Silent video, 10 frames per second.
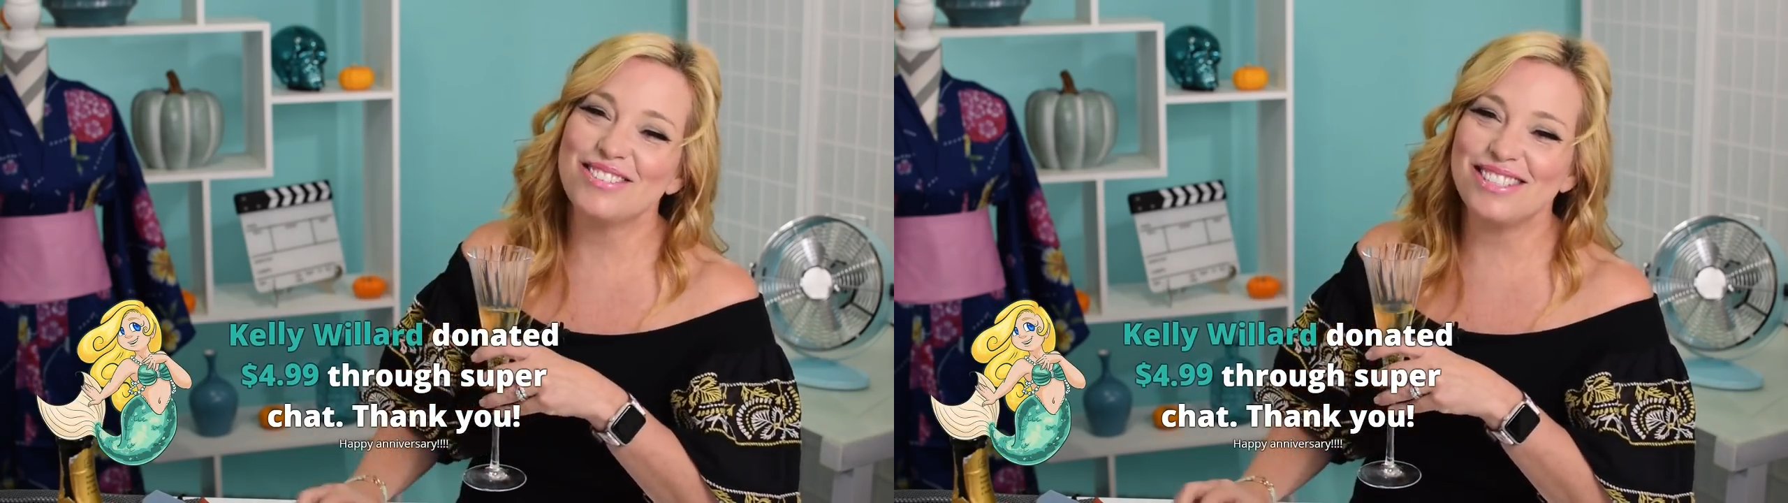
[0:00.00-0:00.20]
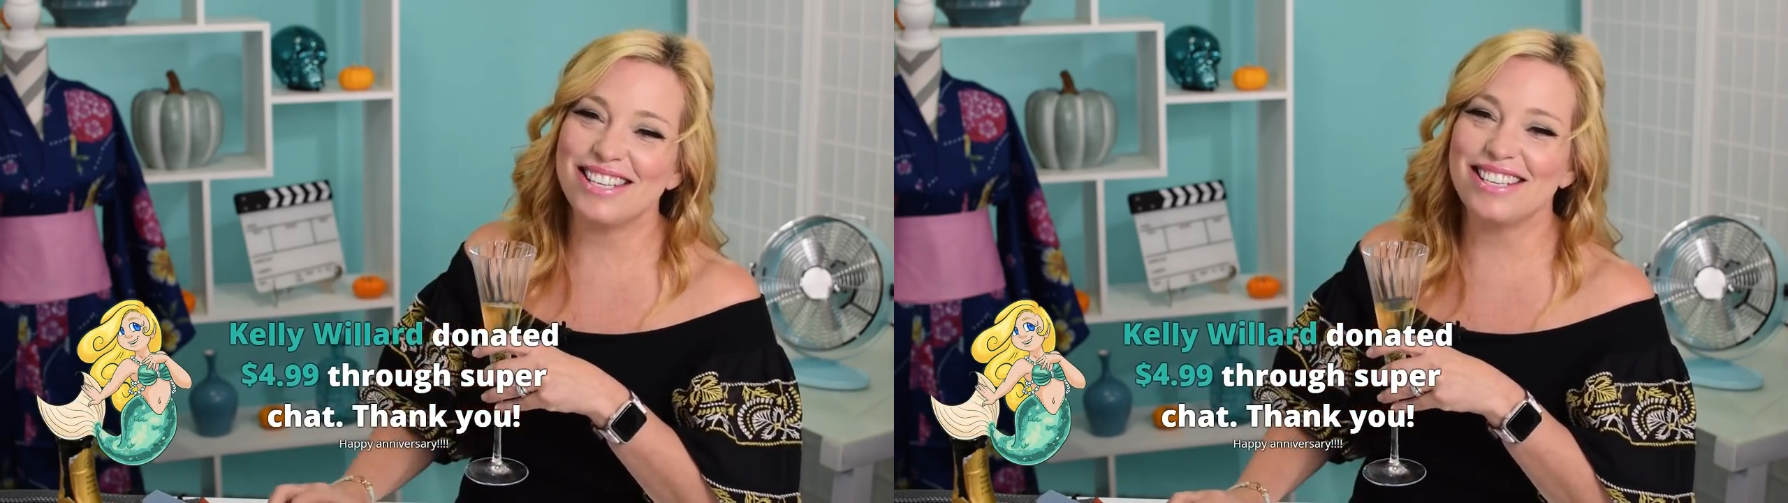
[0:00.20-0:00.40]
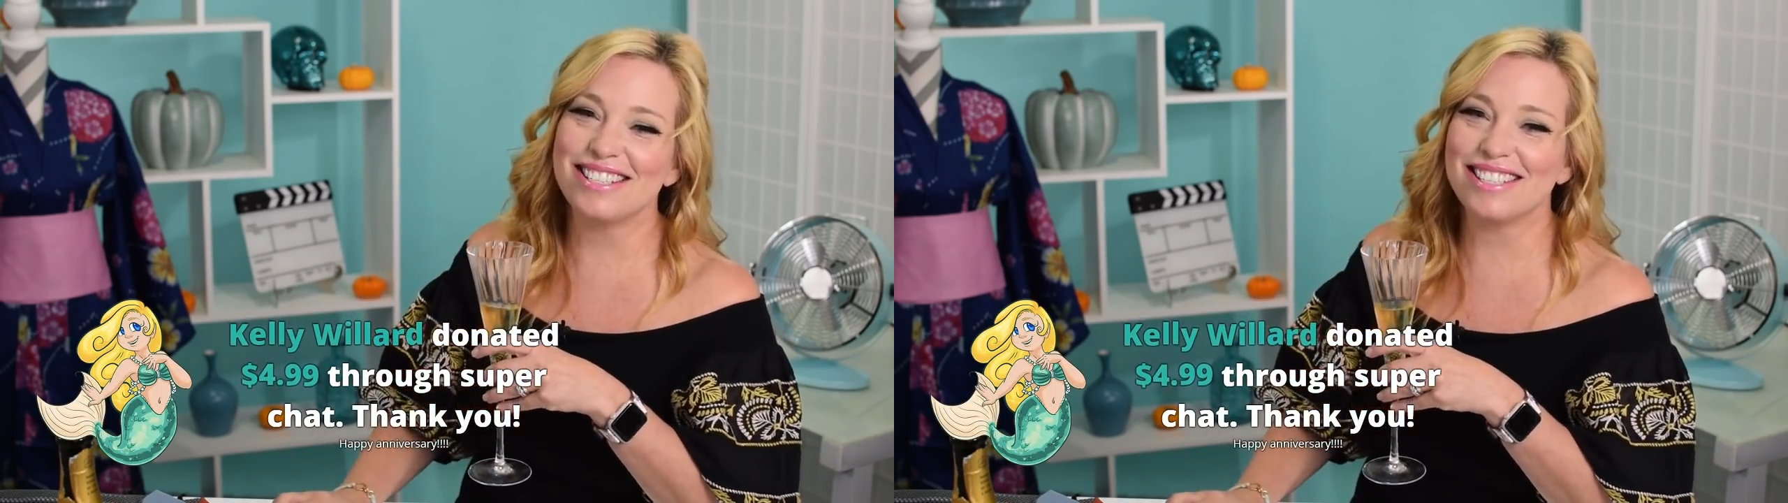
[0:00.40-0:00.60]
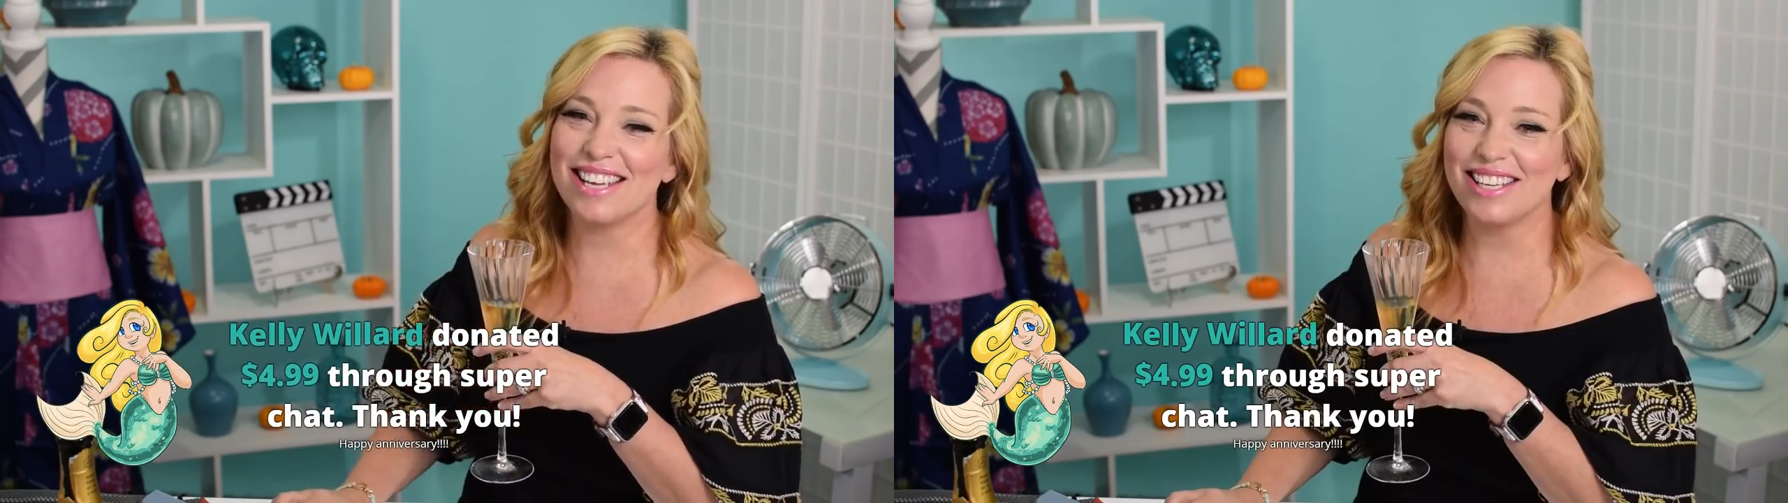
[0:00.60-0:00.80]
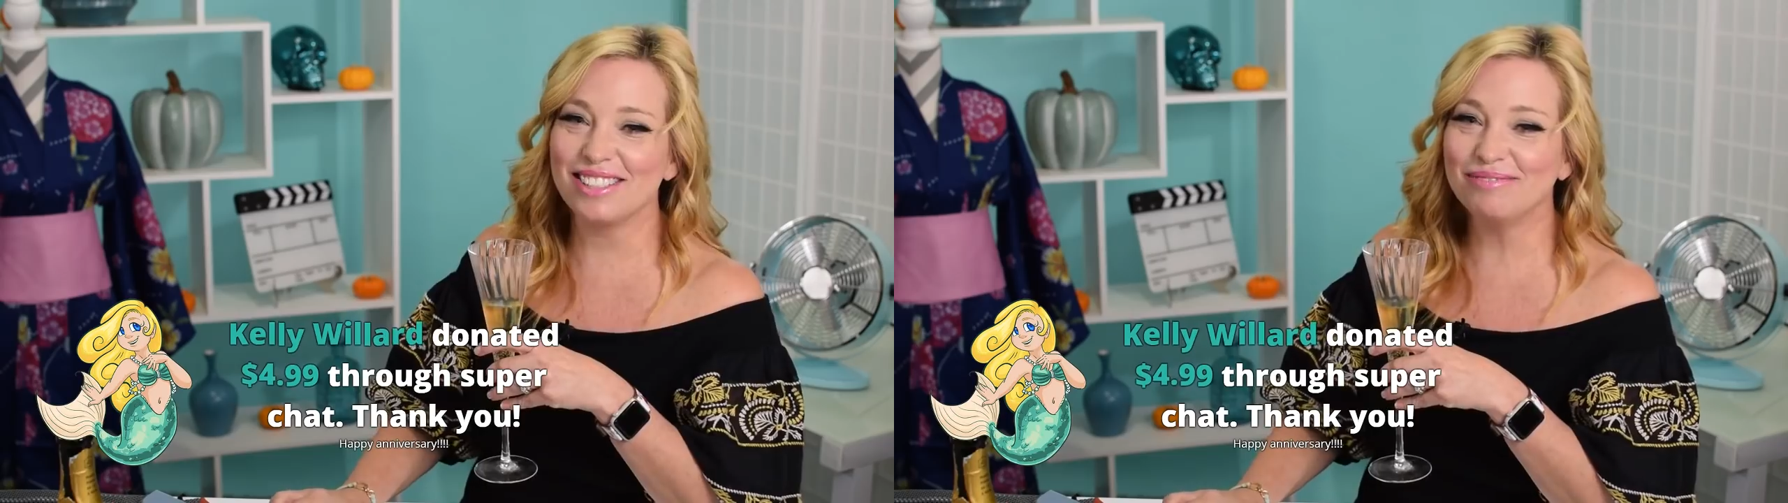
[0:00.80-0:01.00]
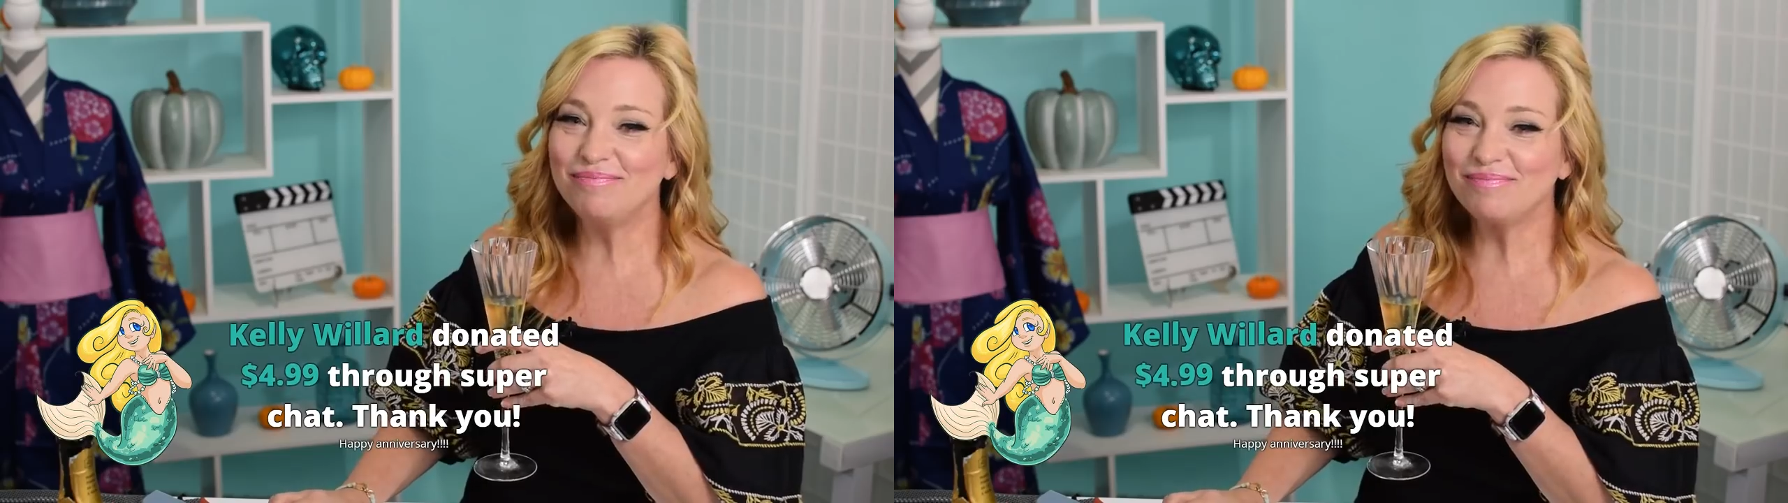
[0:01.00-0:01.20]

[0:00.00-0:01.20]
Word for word: you, T-Sin.